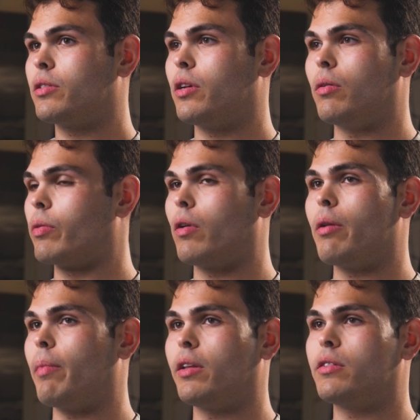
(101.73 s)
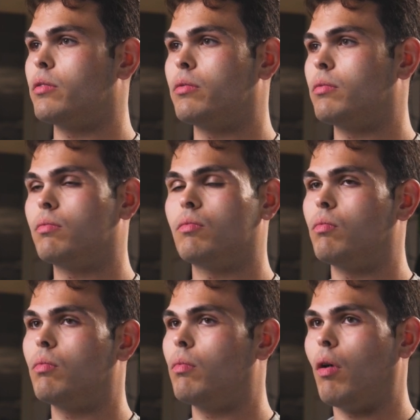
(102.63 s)
So 30 minutes is
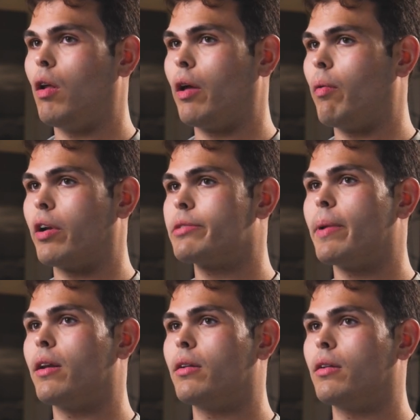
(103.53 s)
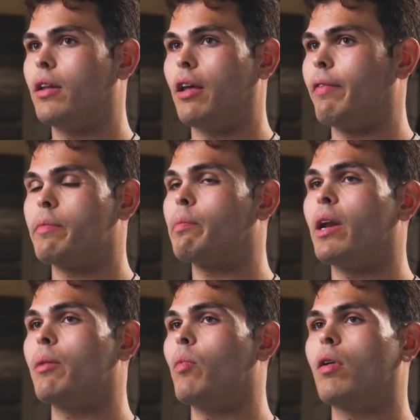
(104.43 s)
all I want to spend. If I'm
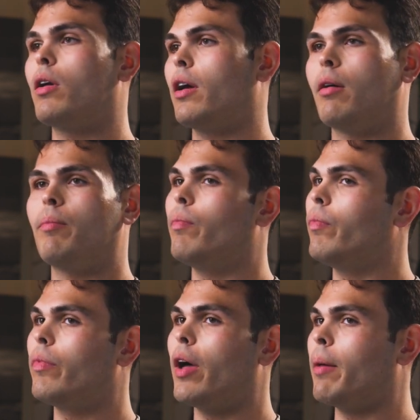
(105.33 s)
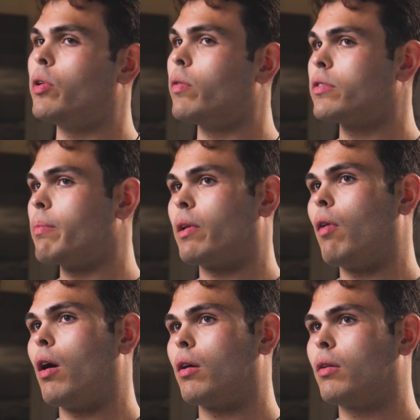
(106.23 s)
spending more, I'm doing something
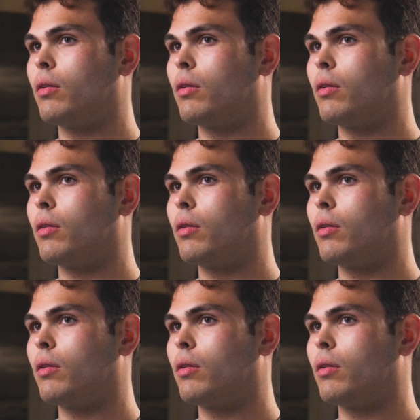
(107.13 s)
wrong.